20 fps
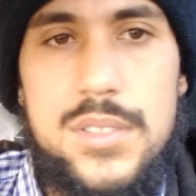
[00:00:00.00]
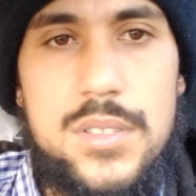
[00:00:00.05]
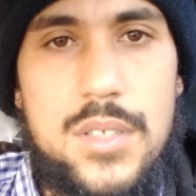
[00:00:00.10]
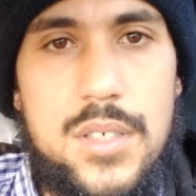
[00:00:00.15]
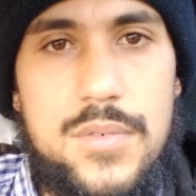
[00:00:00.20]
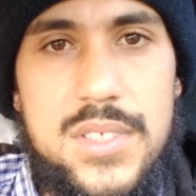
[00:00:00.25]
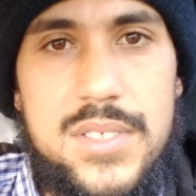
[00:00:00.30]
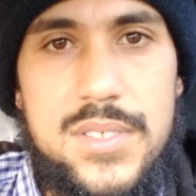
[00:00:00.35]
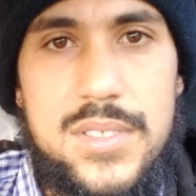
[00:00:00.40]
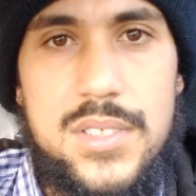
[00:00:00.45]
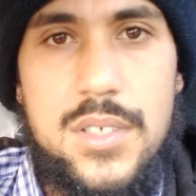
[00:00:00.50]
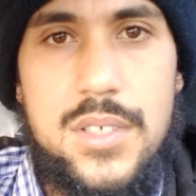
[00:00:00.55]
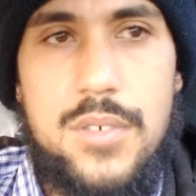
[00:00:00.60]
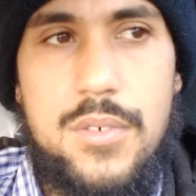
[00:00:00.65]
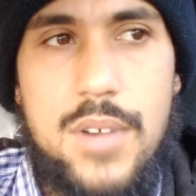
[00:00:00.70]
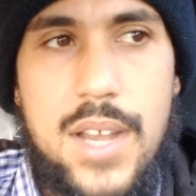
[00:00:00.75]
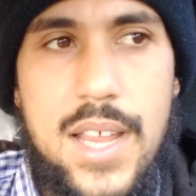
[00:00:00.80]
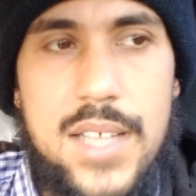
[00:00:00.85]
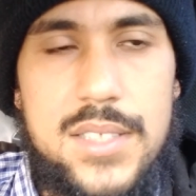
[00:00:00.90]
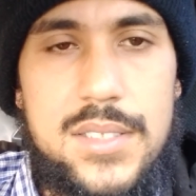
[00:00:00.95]
services
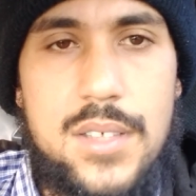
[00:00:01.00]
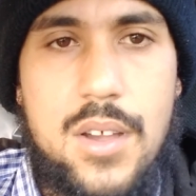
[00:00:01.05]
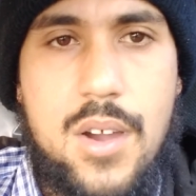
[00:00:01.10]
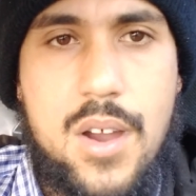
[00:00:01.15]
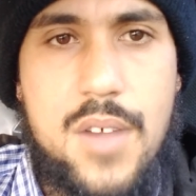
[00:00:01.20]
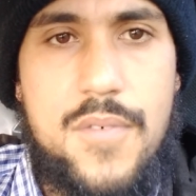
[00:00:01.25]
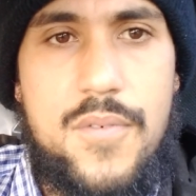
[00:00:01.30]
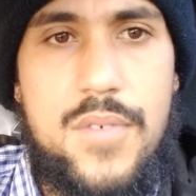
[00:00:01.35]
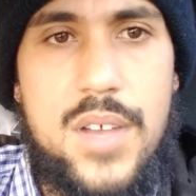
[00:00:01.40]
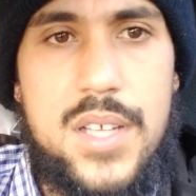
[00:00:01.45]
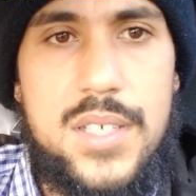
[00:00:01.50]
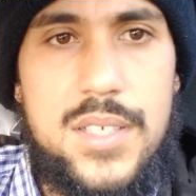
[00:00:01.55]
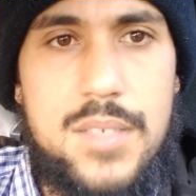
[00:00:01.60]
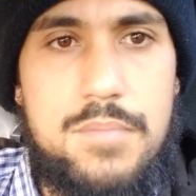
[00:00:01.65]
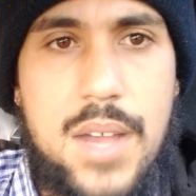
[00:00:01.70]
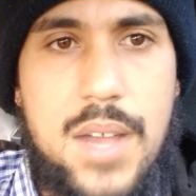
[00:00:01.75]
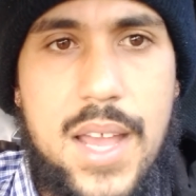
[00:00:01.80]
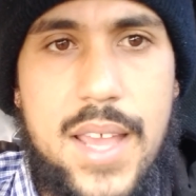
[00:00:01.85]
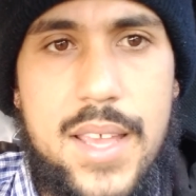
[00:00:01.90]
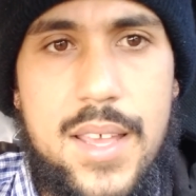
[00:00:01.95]
grants are
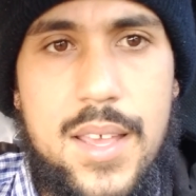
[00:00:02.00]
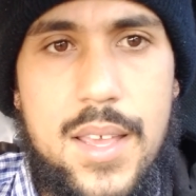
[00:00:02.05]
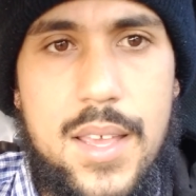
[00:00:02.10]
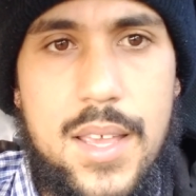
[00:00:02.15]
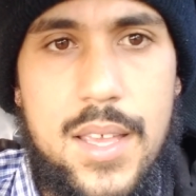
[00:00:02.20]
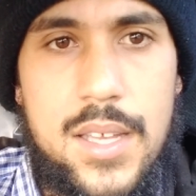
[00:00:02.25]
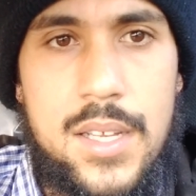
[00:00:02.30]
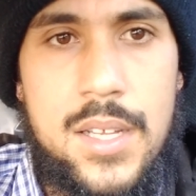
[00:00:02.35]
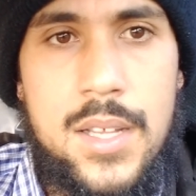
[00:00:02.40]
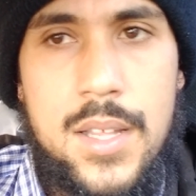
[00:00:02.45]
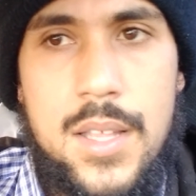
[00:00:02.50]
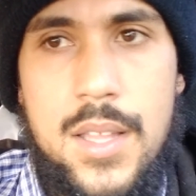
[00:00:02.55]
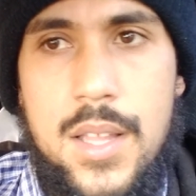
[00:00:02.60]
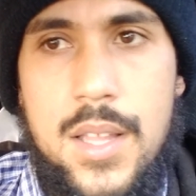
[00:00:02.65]
funded by HUD.